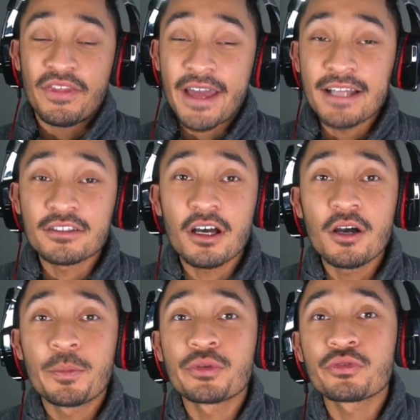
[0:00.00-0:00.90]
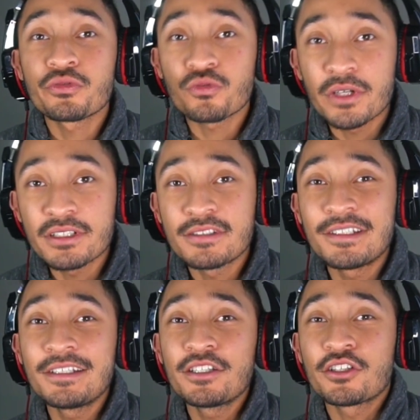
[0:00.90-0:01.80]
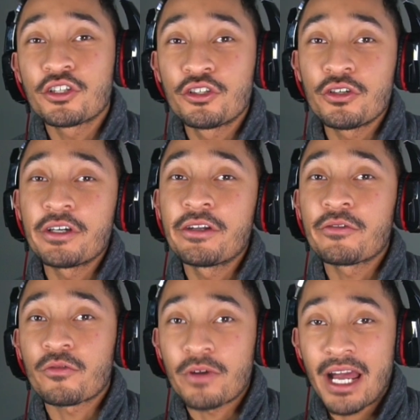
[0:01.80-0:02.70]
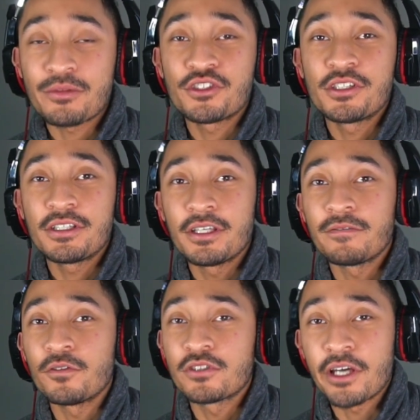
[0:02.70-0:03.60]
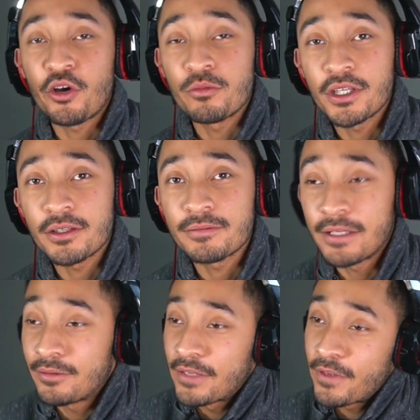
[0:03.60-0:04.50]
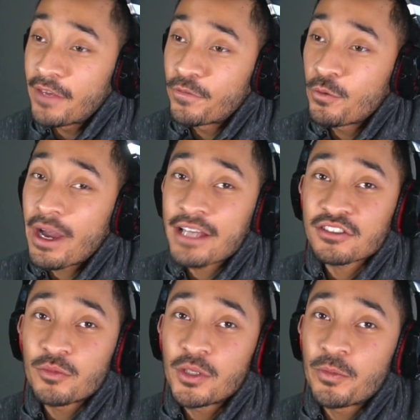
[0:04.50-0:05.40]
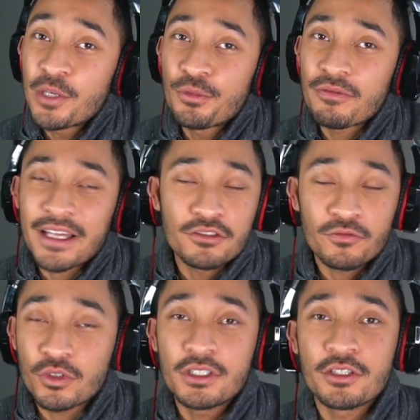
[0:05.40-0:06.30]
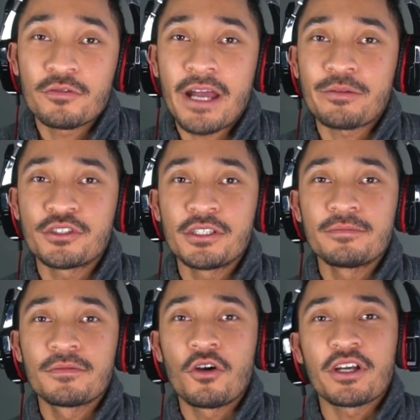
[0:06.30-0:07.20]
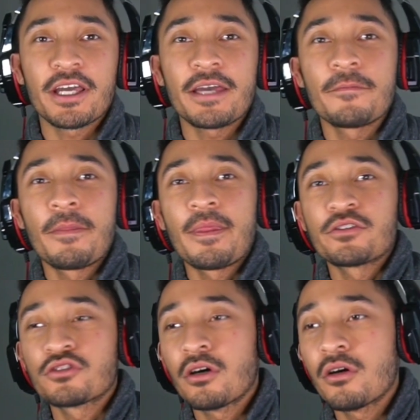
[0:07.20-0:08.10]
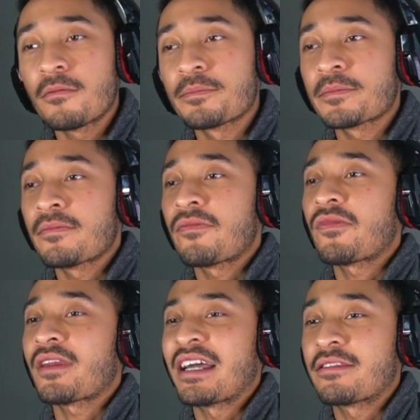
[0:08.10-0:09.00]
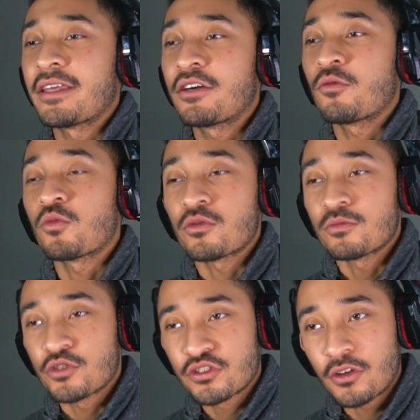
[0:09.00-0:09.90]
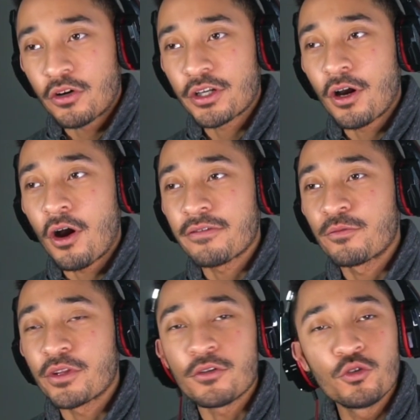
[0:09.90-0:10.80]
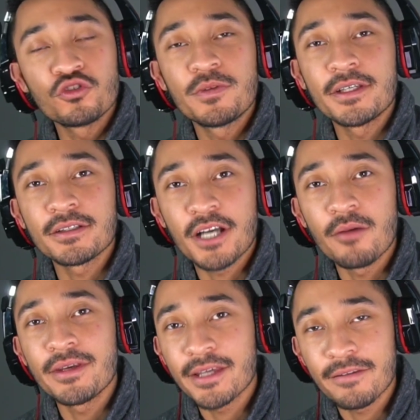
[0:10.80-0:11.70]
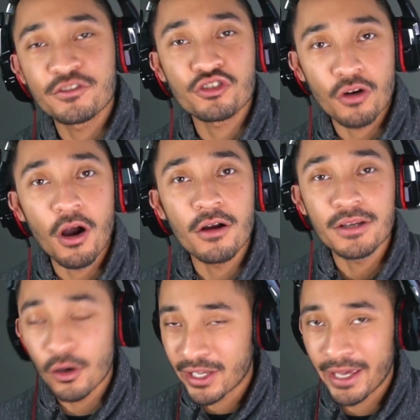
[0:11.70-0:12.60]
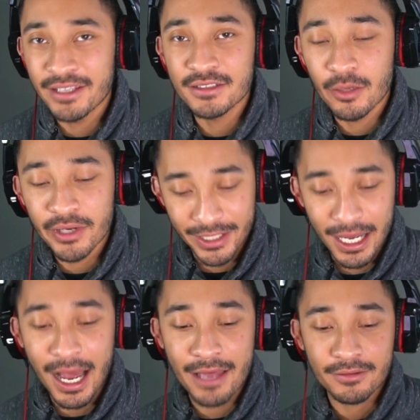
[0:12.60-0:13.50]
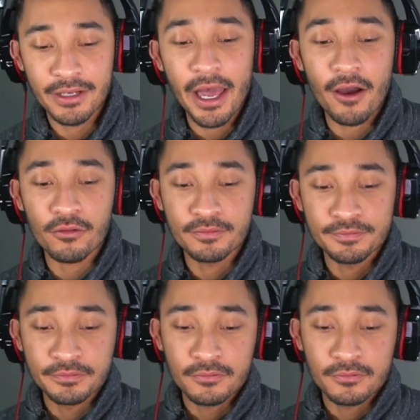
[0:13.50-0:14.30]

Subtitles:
that's a pretty good rap sheet, if you tell me. If you ask me, people, that's a really good rap sheet. Okay. So I think we're starting off with Usman coming in strong. Okay. He's coming in hot. Now,